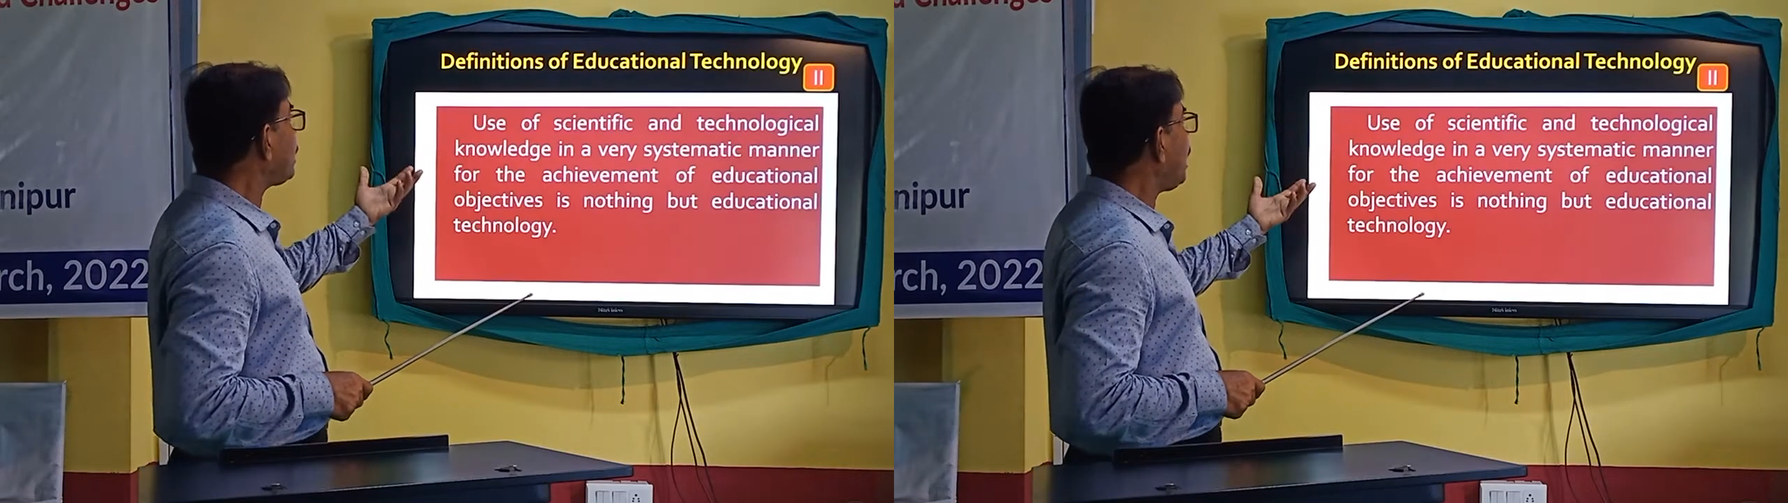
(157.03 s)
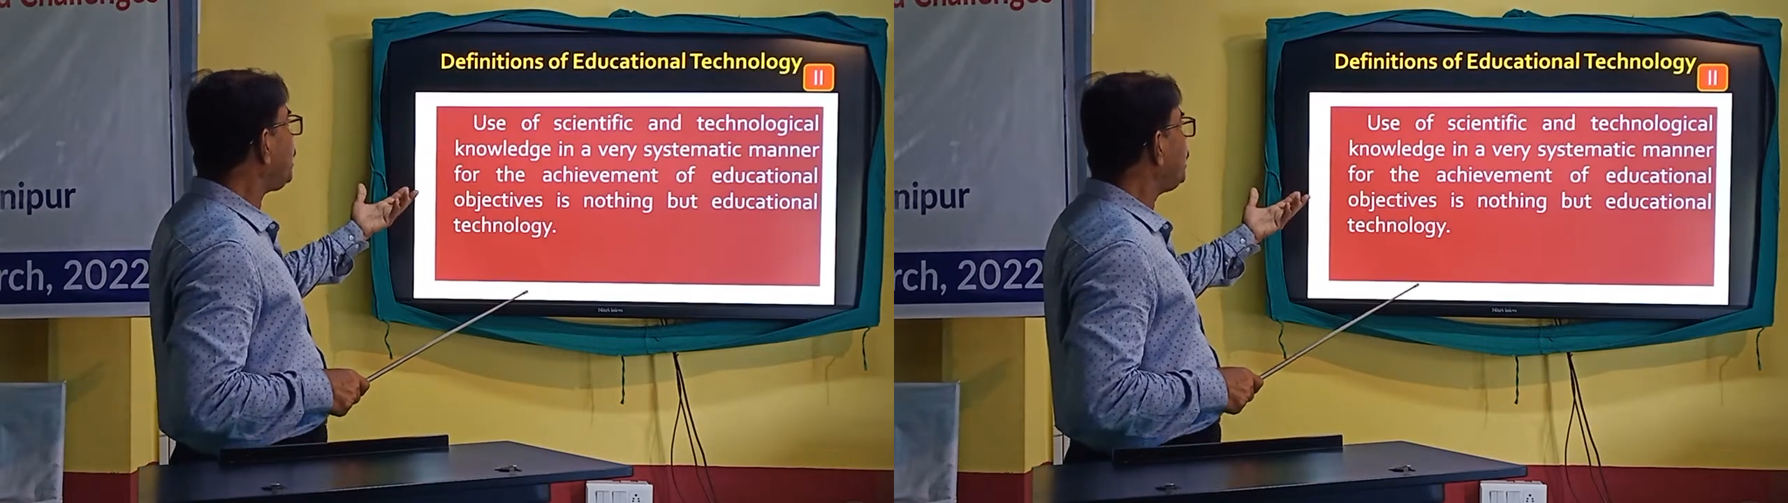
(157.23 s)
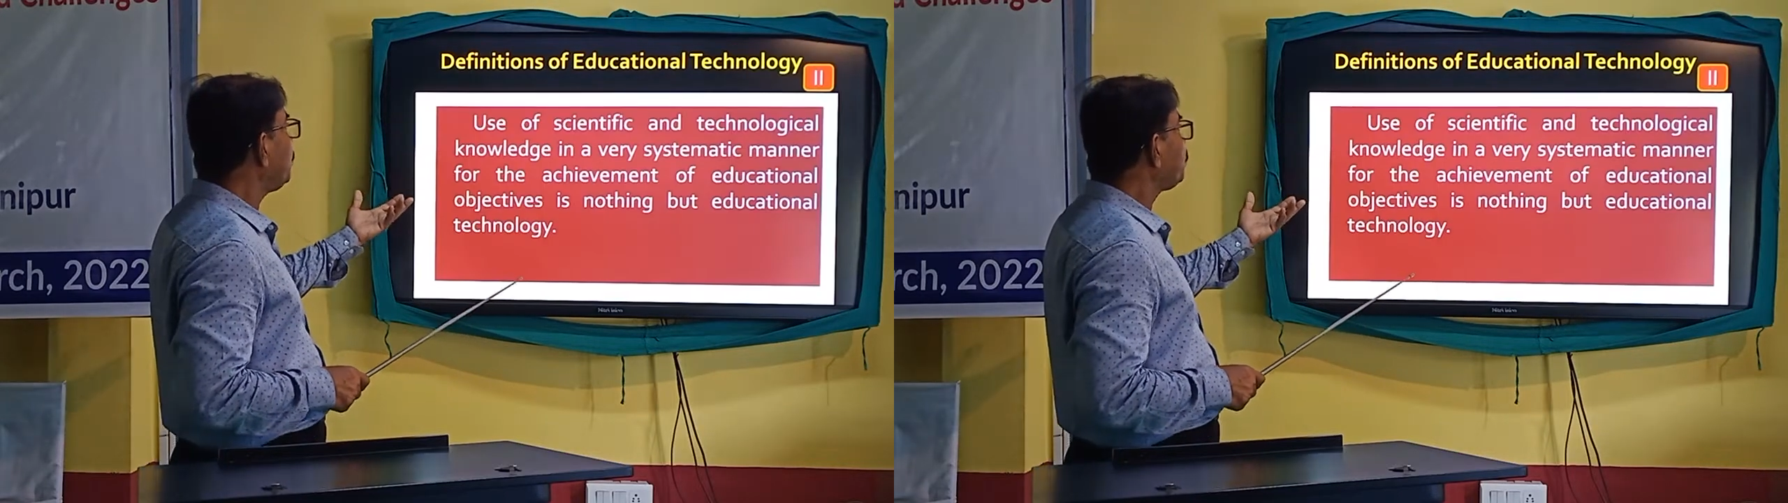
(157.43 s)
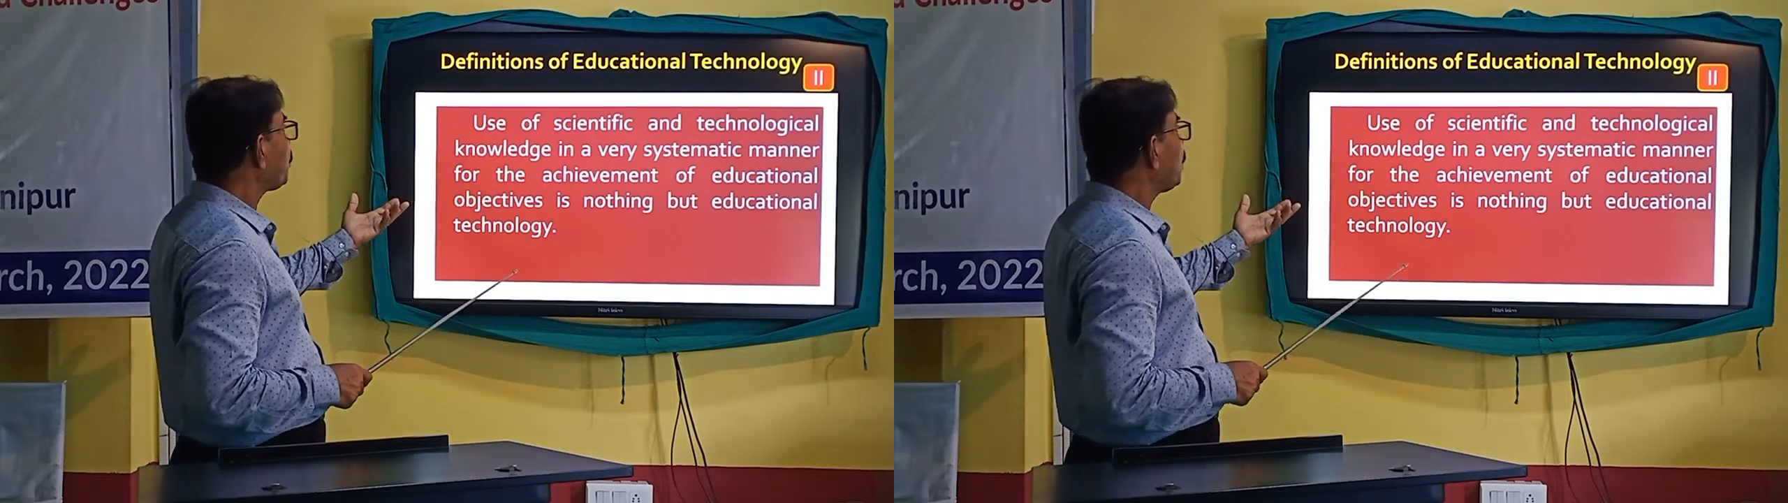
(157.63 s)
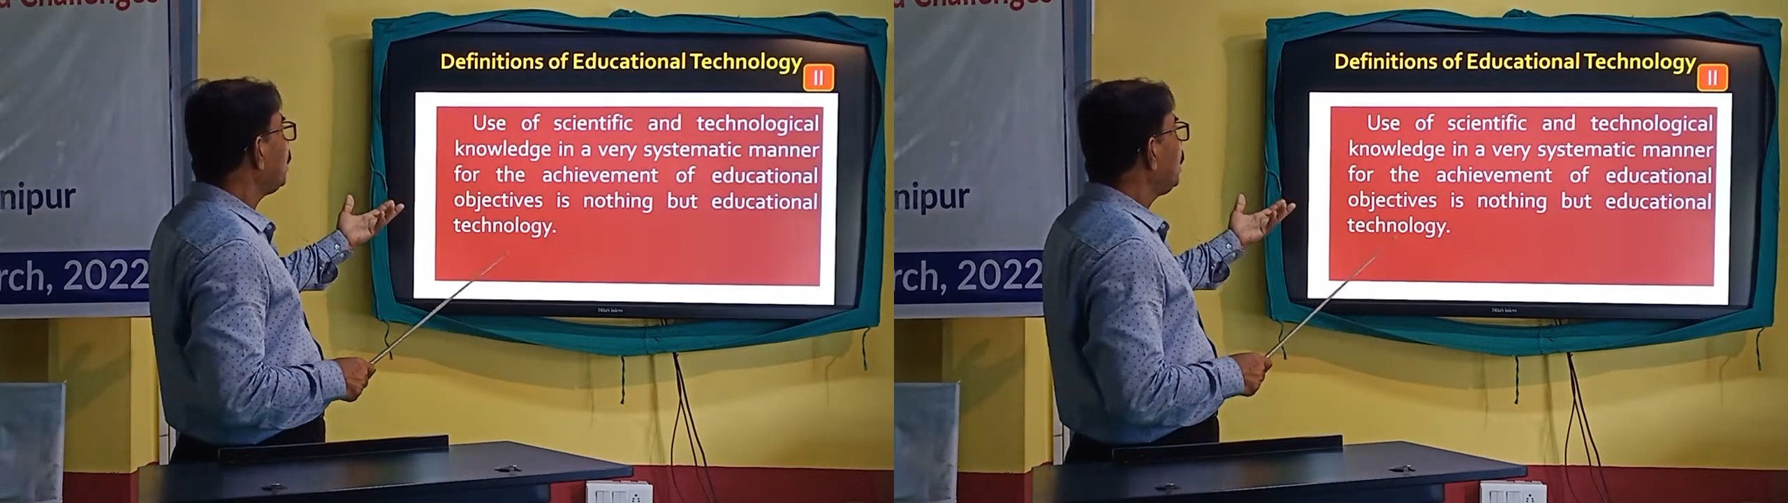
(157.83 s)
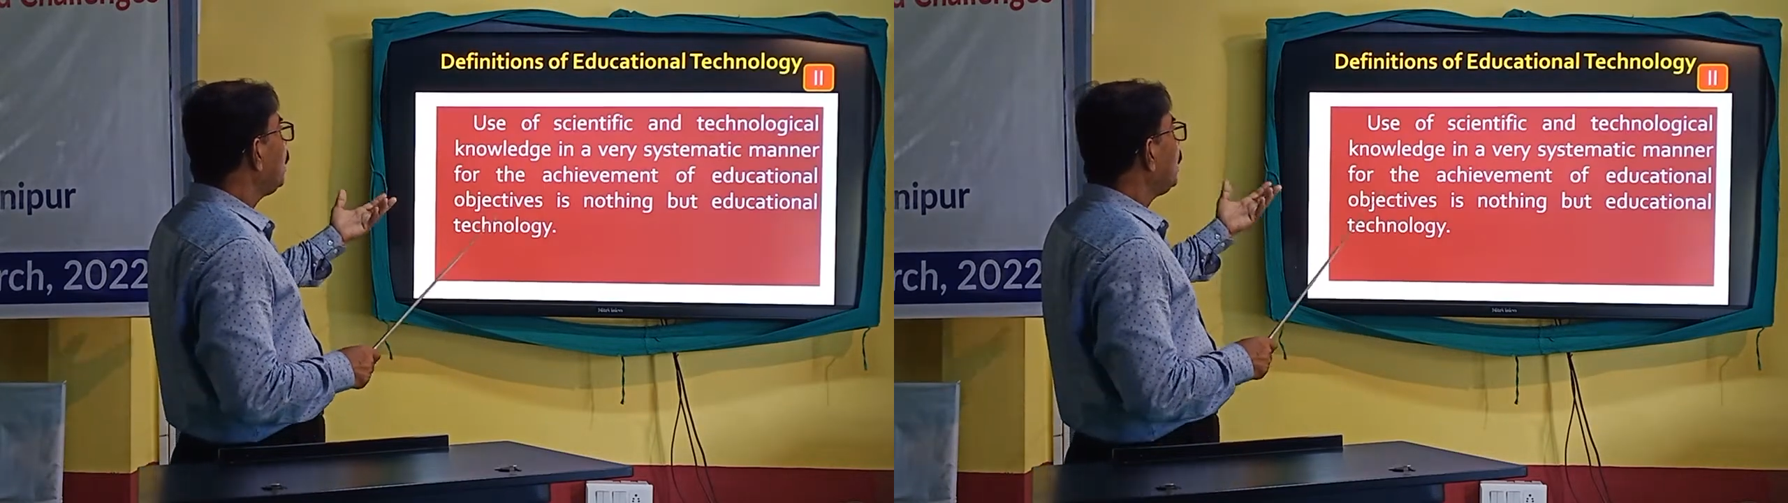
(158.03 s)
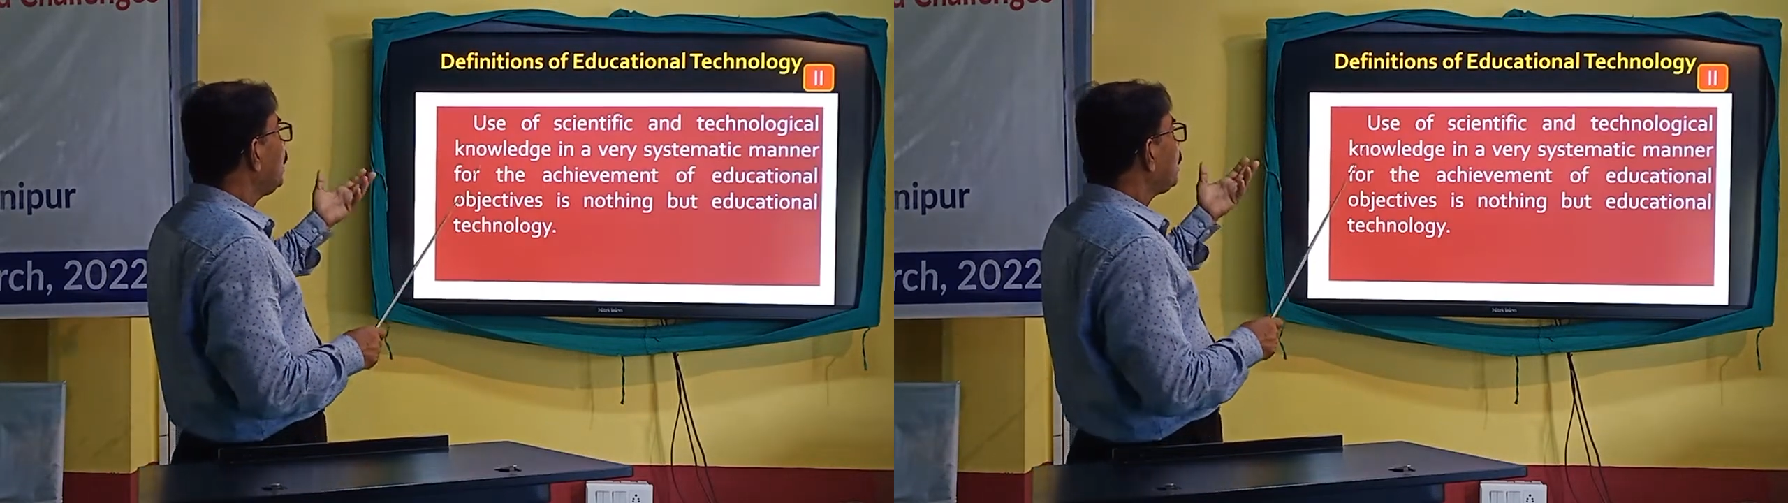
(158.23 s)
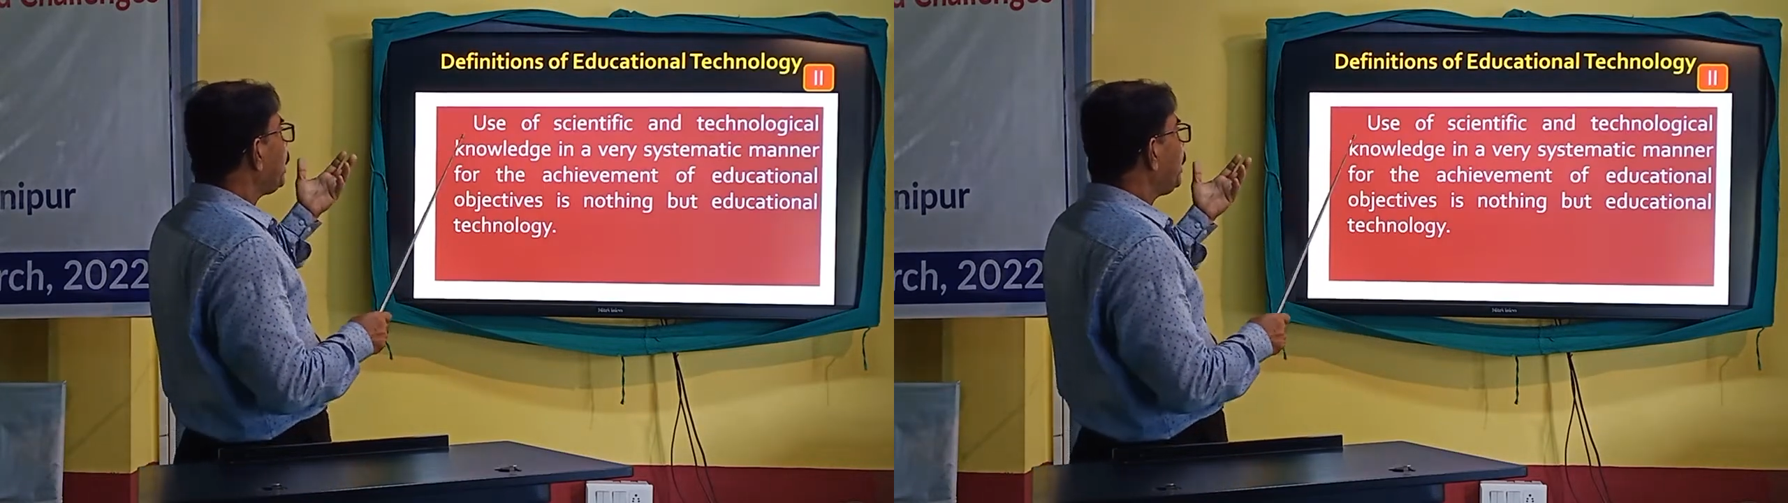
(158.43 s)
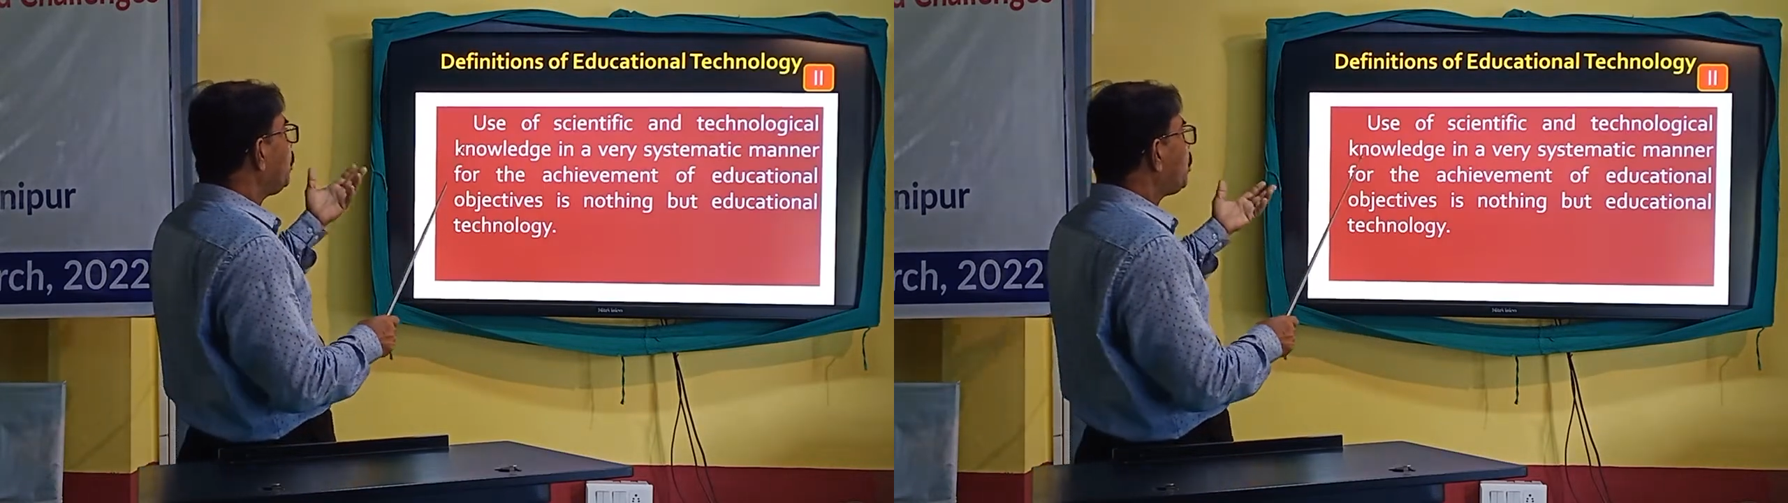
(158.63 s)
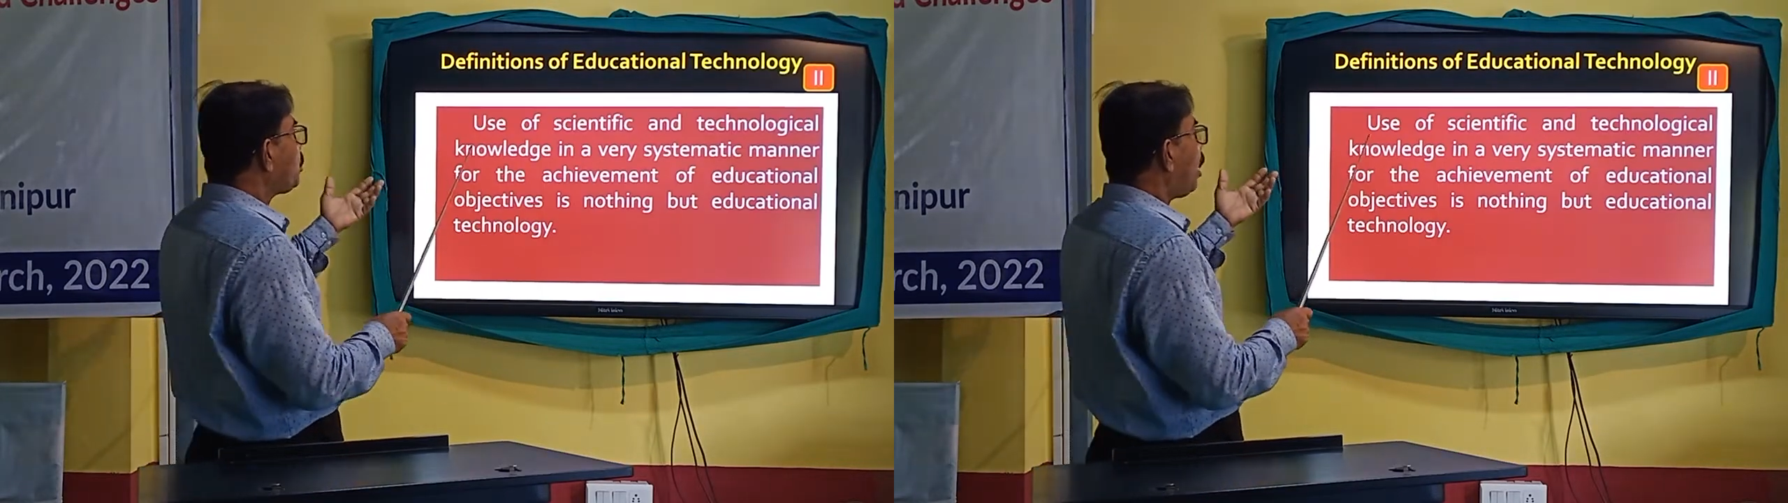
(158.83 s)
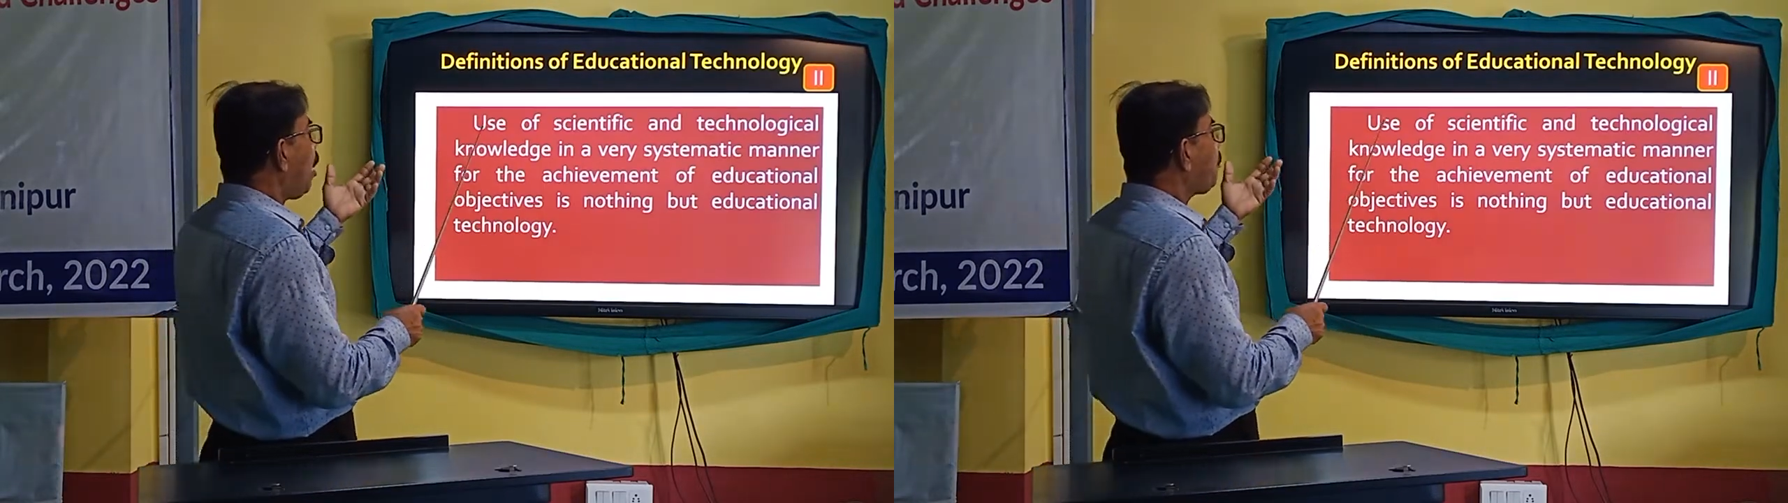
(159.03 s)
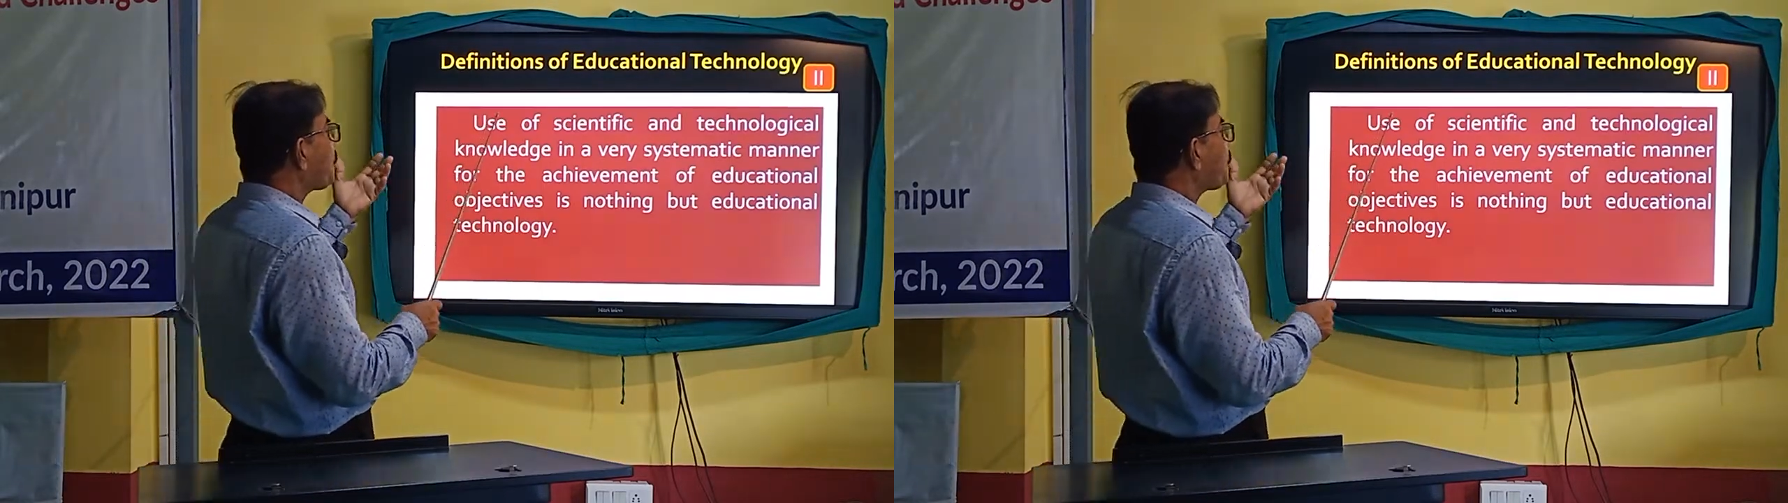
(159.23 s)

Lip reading: slide. Use of